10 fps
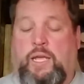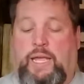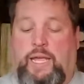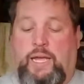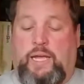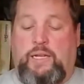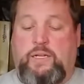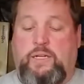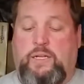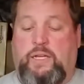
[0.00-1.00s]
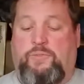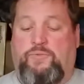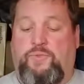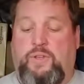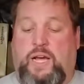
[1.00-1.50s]
And
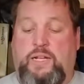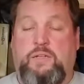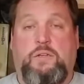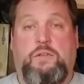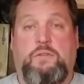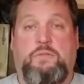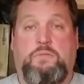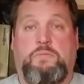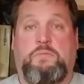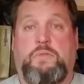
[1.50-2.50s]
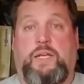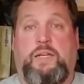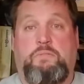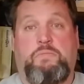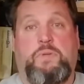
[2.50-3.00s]
if not,
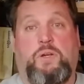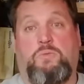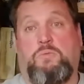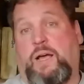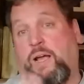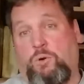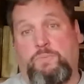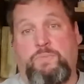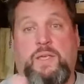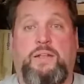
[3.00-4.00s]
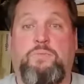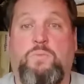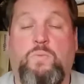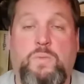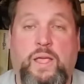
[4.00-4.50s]
then, I hope that
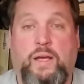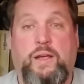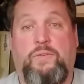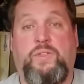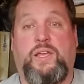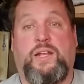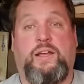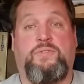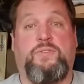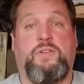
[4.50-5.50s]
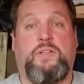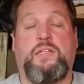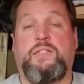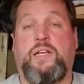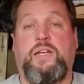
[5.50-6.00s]
everything that I've
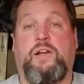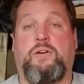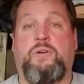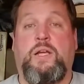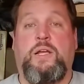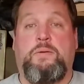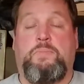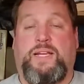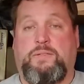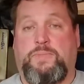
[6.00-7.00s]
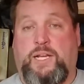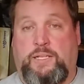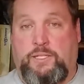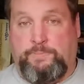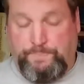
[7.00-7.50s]
said here makes some
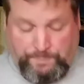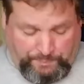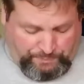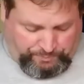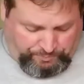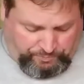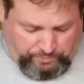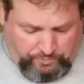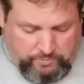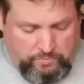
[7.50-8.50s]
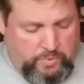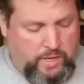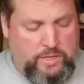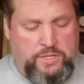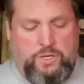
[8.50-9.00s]
sense.
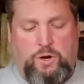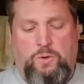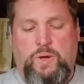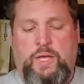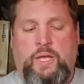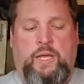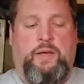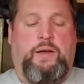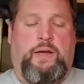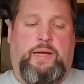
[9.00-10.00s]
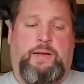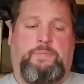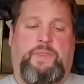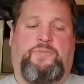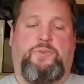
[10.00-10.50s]
So,
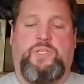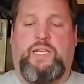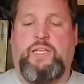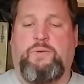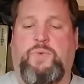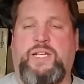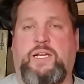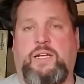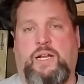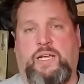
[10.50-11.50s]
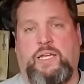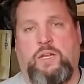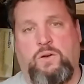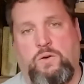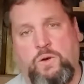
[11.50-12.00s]
the first thing that we did in
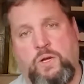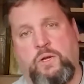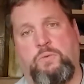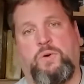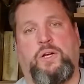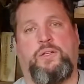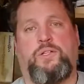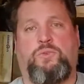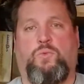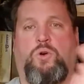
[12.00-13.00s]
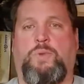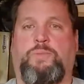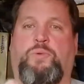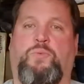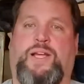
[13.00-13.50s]
Aikido was to warm
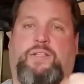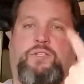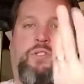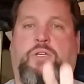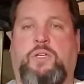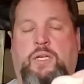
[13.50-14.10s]
up the wrists